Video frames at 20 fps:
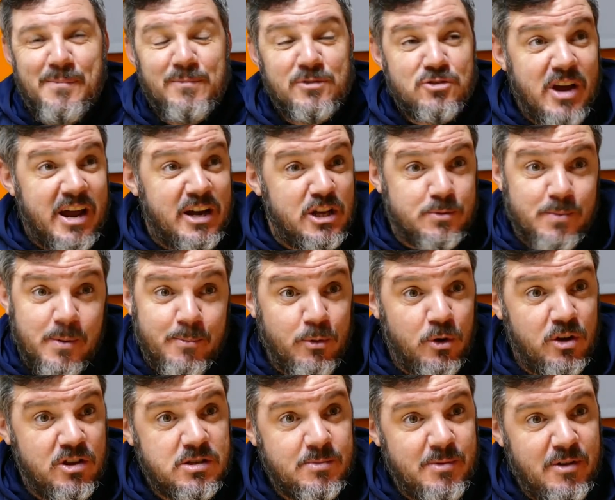training's been
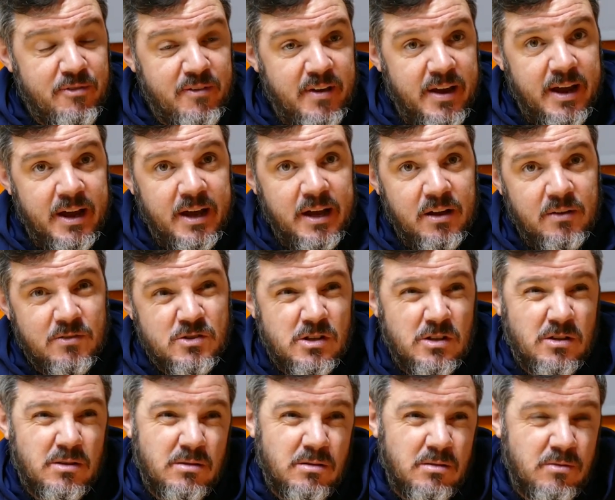bright, to be fair.
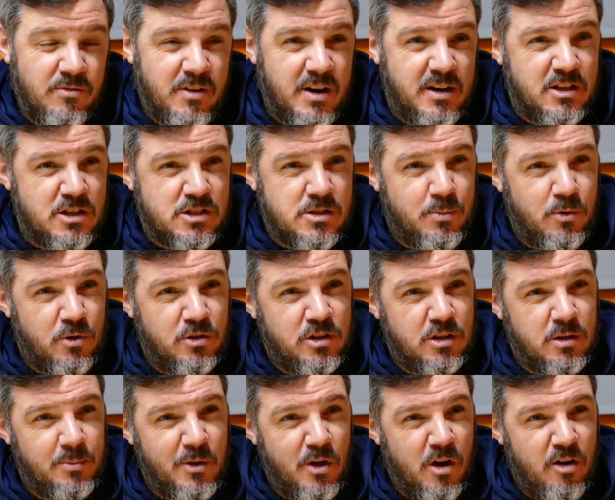Obviously, very disappointed
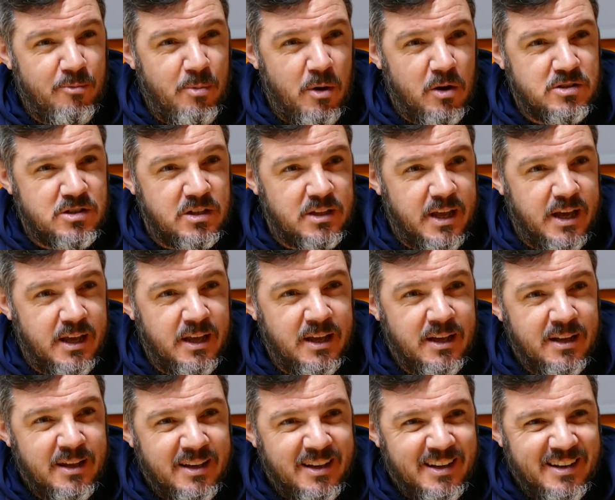to be off Boxing Day.
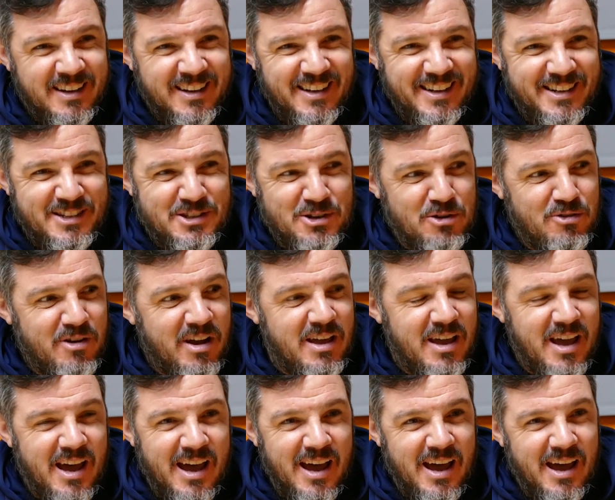It's a
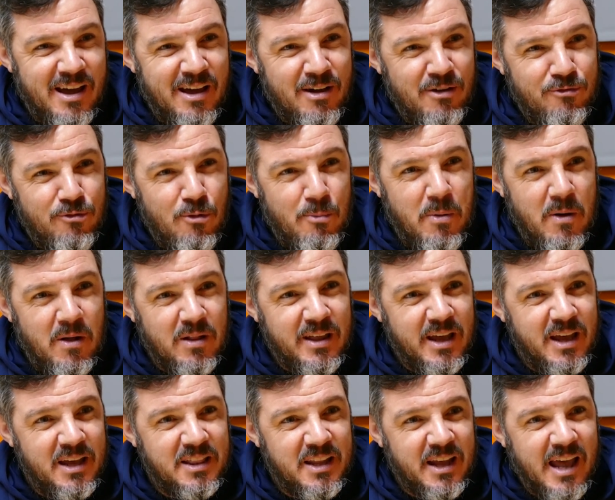great football
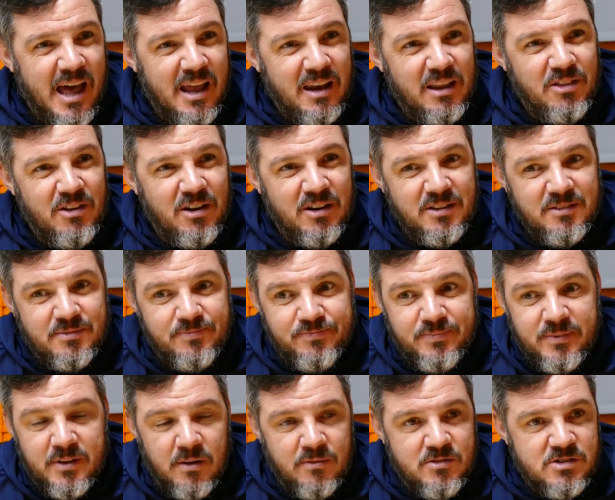day in the calendar, and
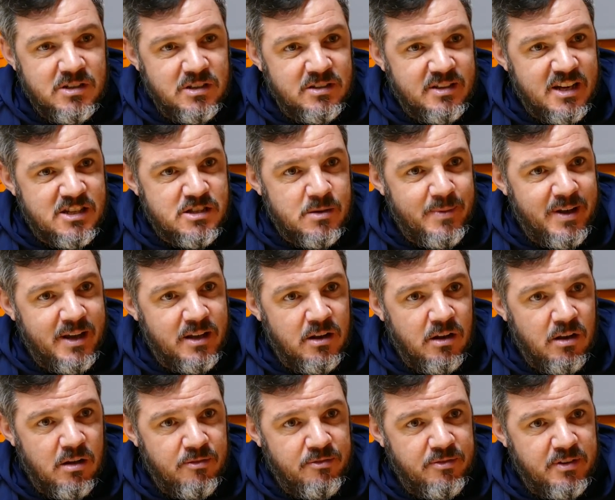obviously decimated a
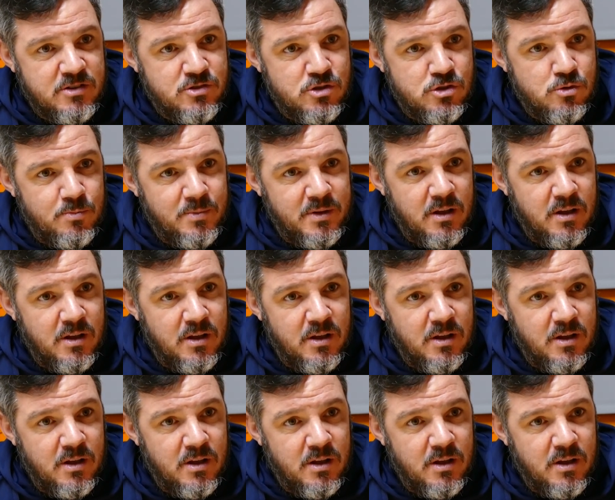lot of fixtures